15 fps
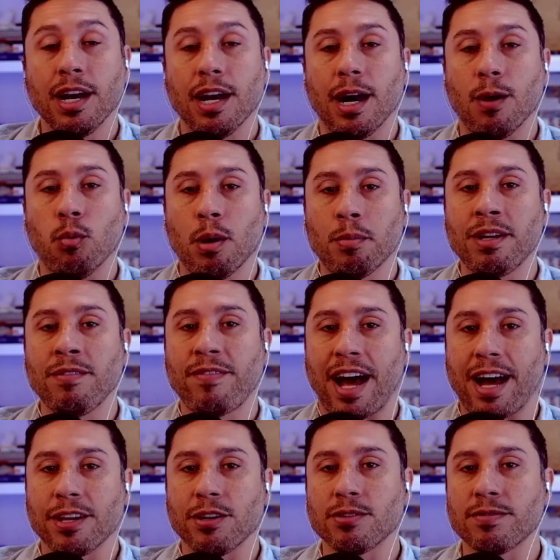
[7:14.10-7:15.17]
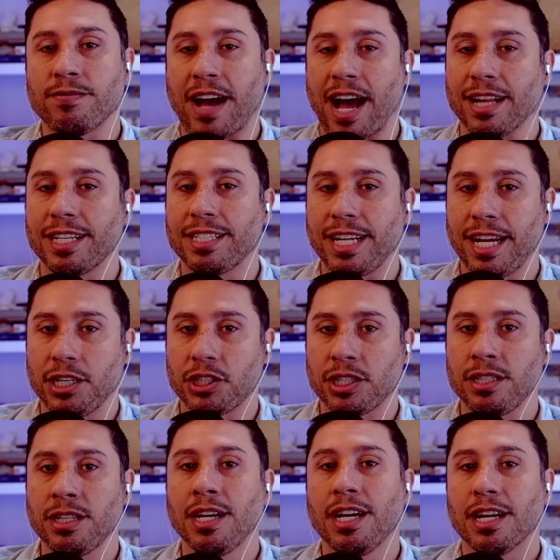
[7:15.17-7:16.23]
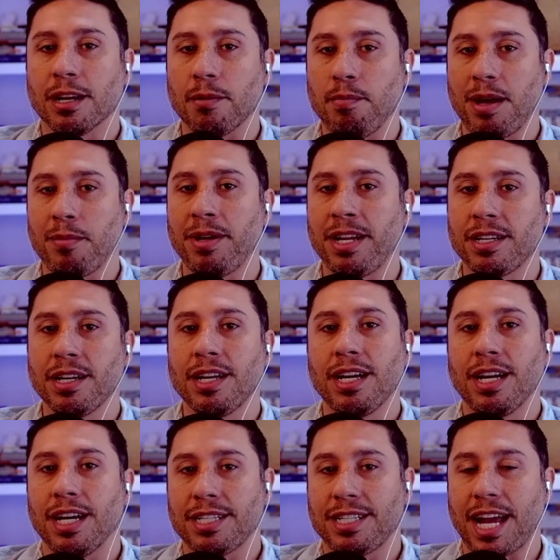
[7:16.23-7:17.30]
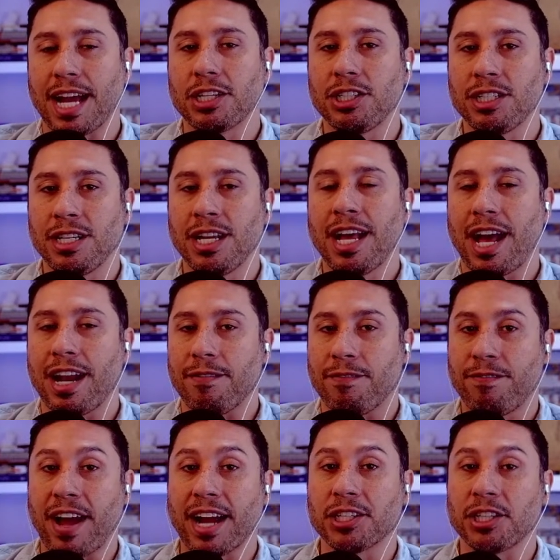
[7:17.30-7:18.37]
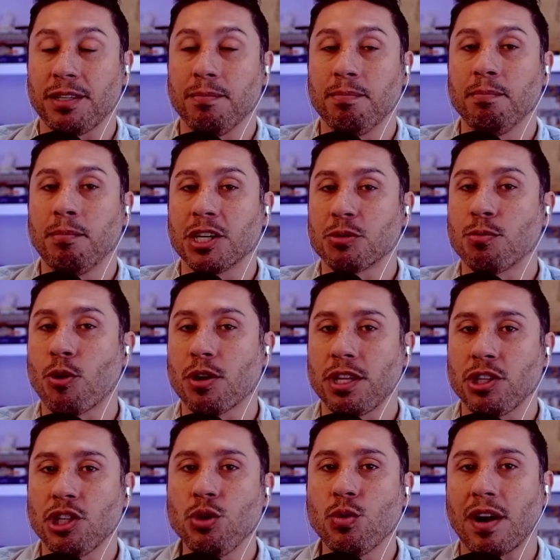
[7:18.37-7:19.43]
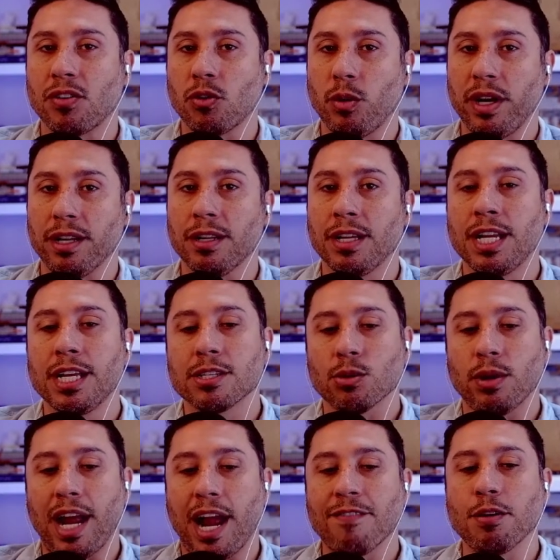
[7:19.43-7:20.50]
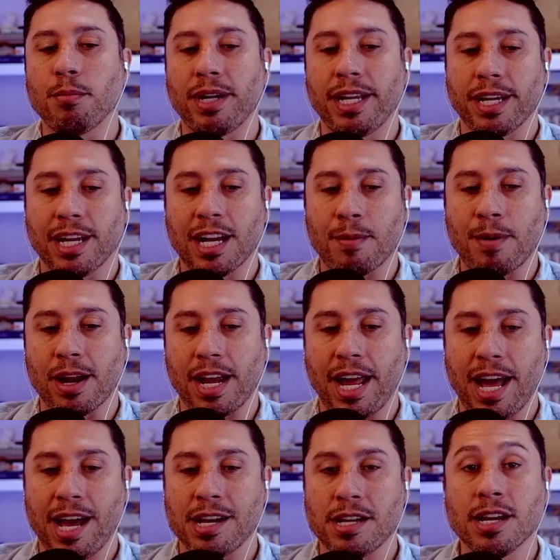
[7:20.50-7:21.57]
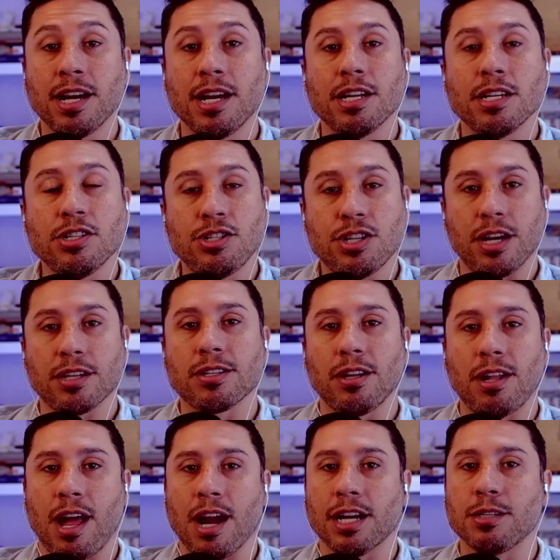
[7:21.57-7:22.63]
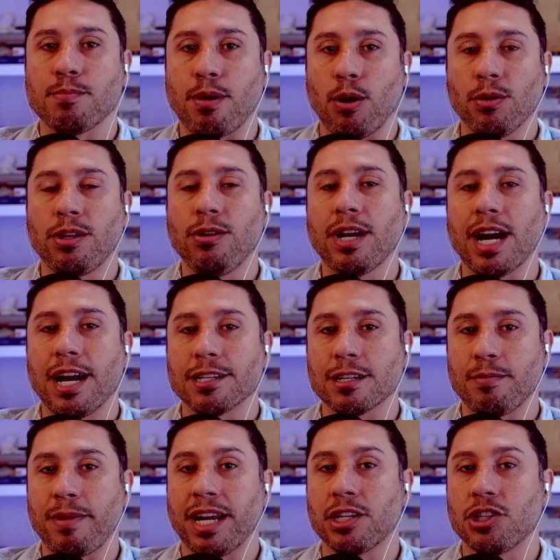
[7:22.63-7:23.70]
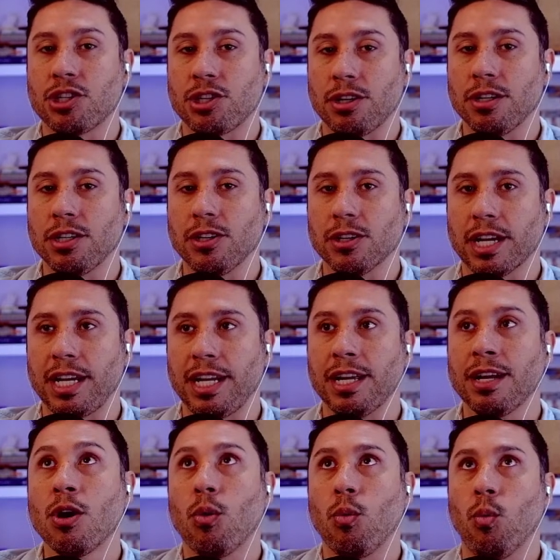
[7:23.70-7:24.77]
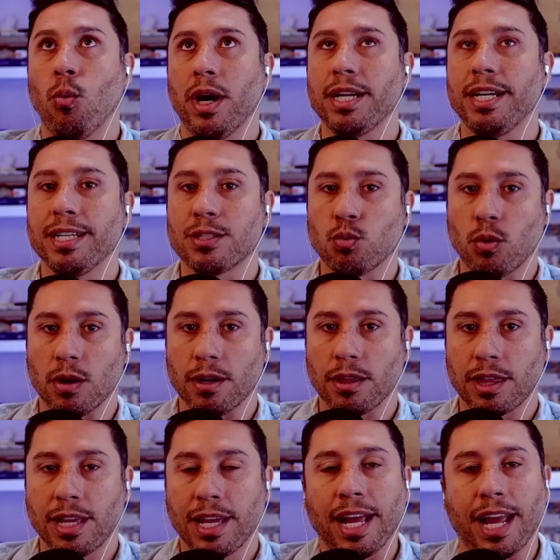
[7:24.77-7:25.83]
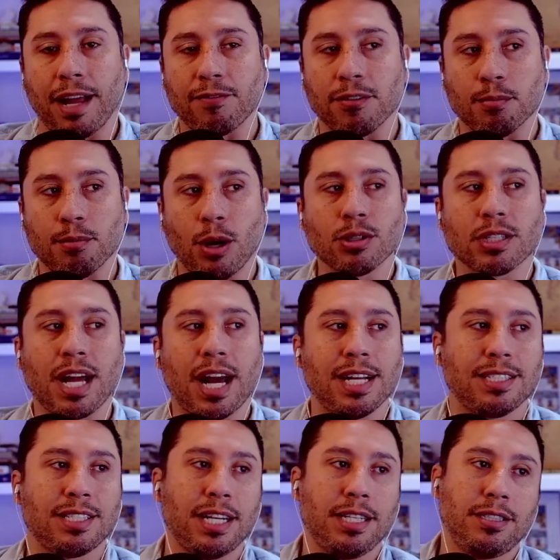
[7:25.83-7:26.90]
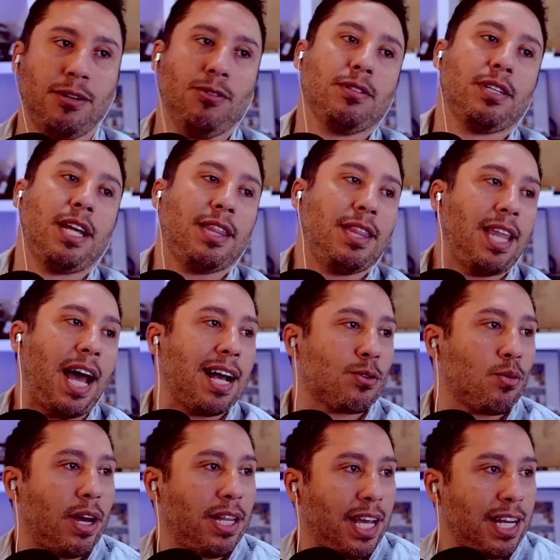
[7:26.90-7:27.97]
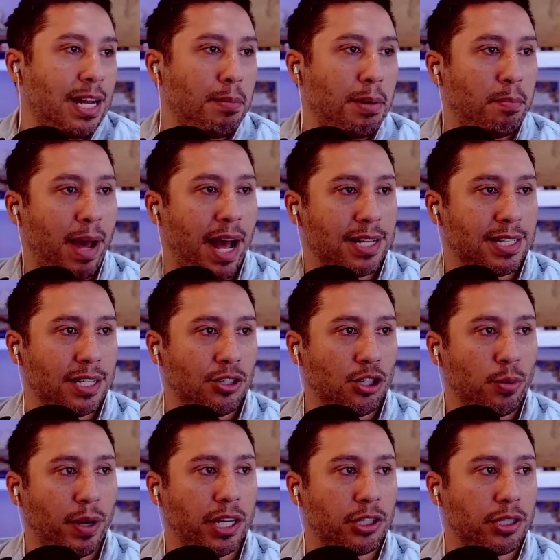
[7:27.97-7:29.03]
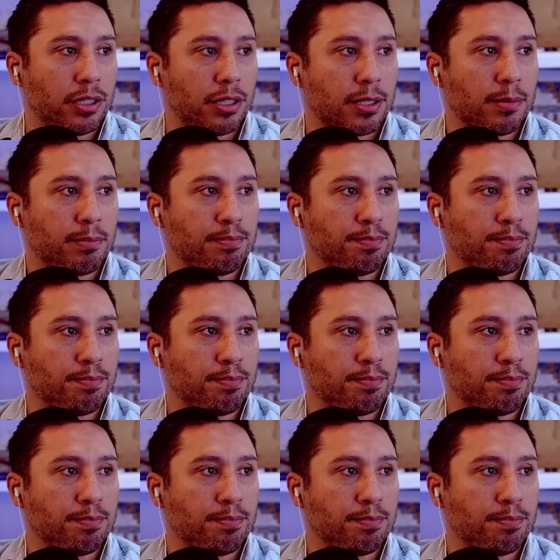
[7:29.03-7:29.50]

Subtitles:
a woman values validation, commitment, attention, and affection much more than you ever will. So everybody can come out ahead just so long as both you guys are making sure you're getting what it's worth. And for most guys, they don't. And that's why they end up in bad situations.